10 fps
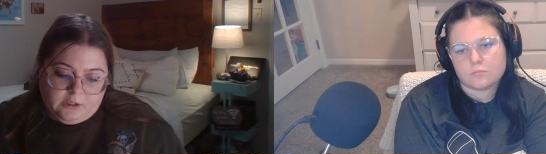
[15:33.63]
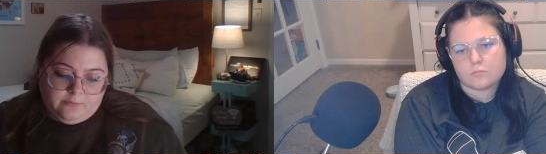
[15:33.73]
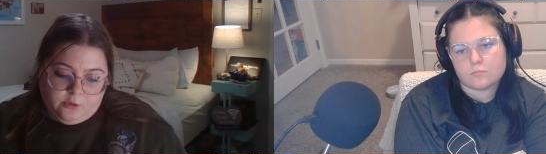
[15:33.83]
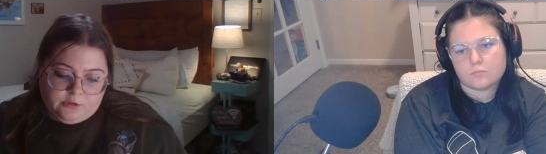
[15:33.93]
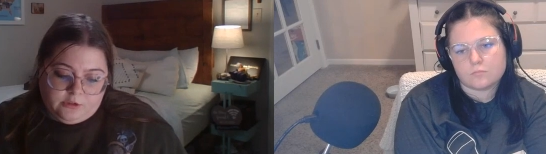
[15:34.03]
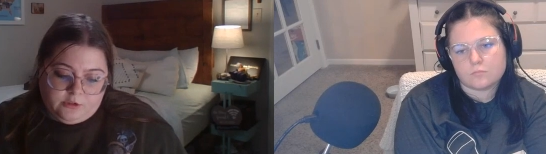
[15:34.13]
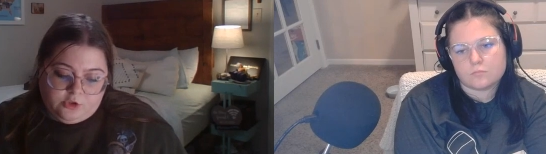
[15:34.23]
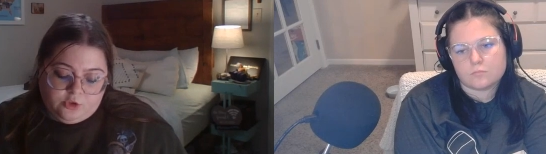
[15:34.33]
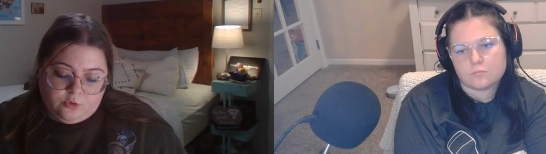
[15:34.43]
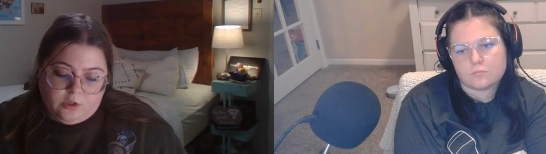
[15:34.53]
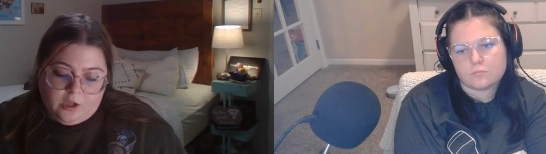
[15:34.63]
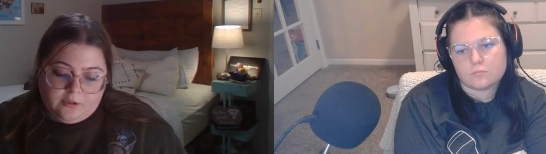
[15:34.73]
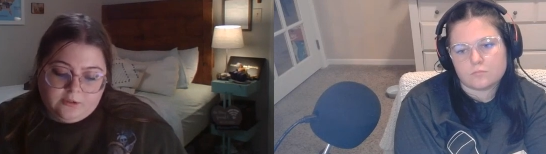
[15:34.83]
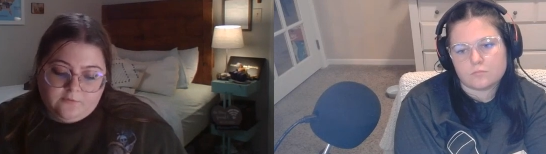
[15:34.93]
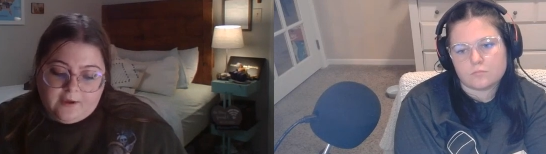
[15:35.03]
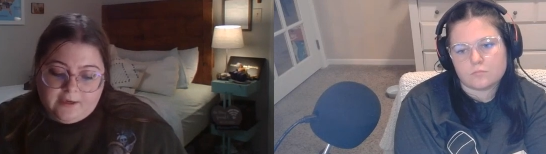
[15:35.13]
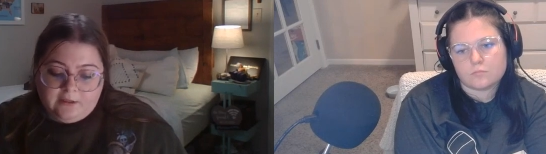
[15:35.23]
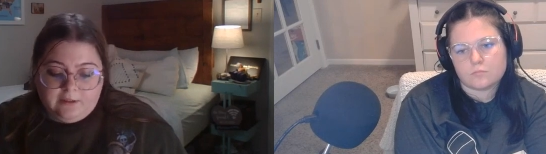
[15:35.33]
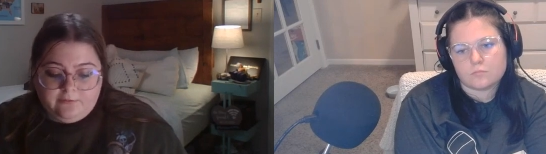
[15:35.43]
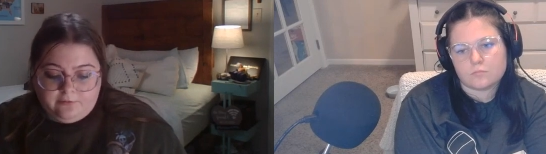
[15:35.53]
Speaker 1: and unbolted the two locks,
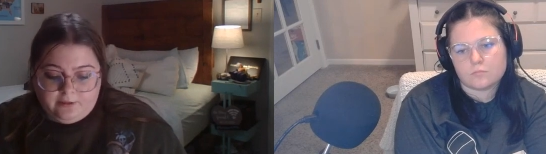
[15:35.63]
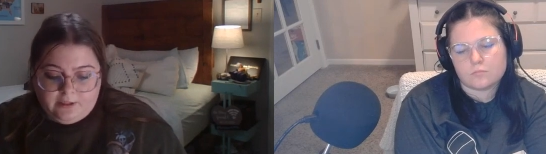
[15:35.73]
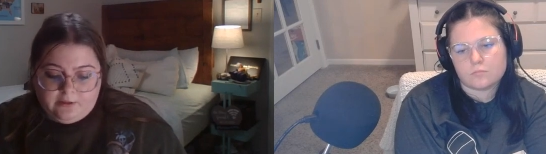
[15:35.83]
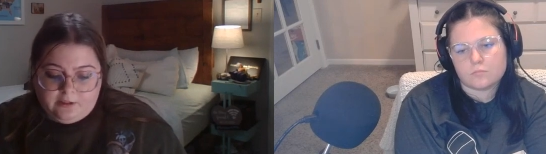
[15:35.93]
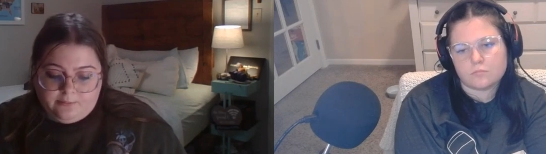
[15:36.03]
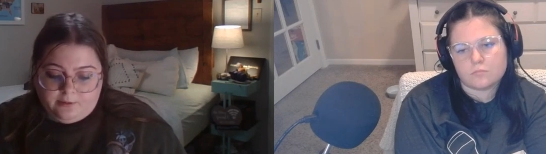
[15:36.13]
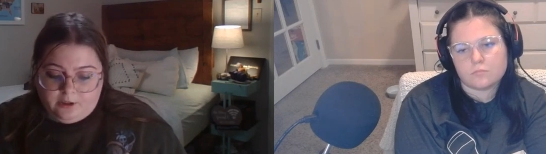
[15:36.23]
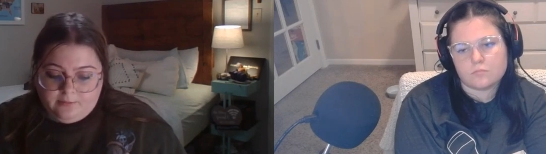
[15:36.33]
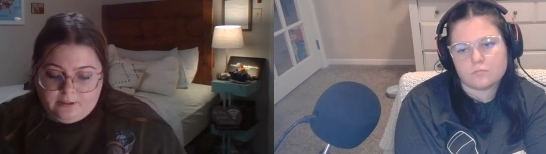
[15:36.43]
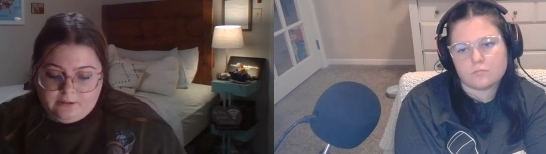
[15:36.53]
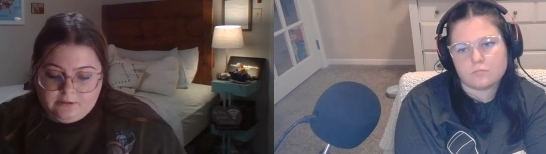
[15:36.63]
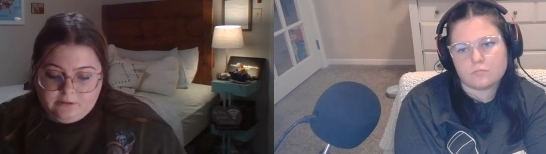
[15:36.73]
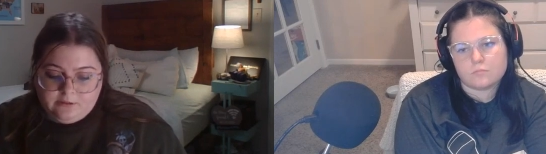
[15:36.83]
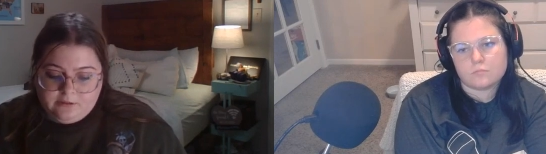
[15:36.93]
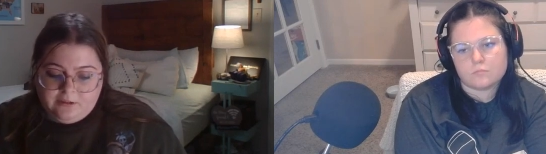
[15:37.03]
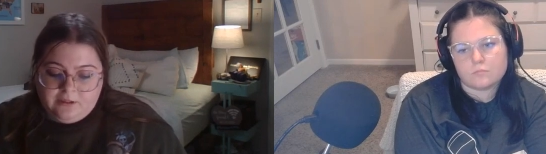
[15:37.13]
finally fleeing the apartment.